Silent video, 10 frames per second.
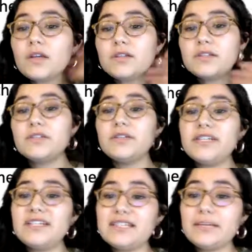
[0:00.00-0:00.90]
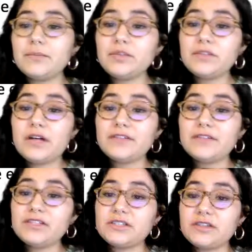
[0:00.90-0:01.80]
So an example of an
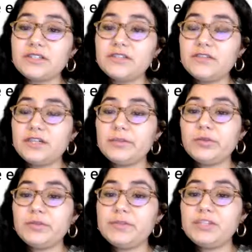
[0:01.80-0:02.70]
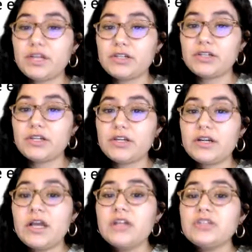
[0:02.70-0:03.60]
exhaustive variable would be gender.
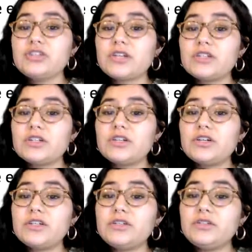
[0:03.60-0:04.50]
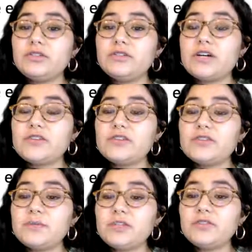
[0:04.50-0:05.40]
Gender could include not
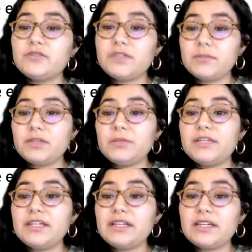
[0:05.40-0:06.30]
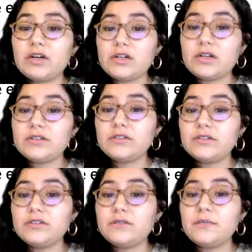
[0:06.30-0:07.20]
just male or female, but it can also
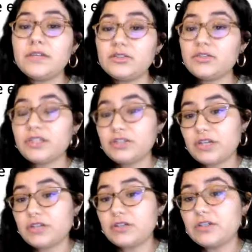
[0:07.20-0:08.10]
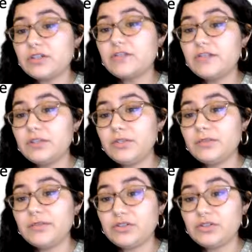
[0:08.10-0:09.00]
include male transgender or
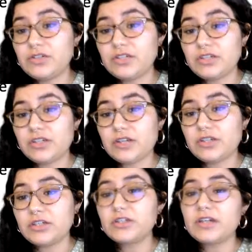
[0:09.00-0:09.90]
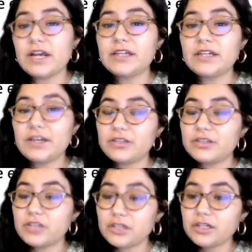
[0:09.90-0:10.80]
female transgender or any other
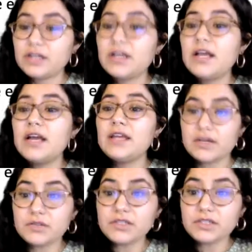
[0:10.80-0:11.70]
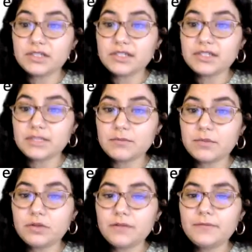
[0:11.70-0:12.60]
gender. That was a good
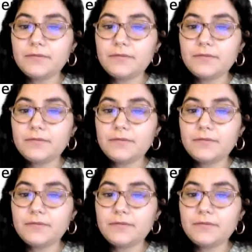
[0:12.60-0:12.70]
example.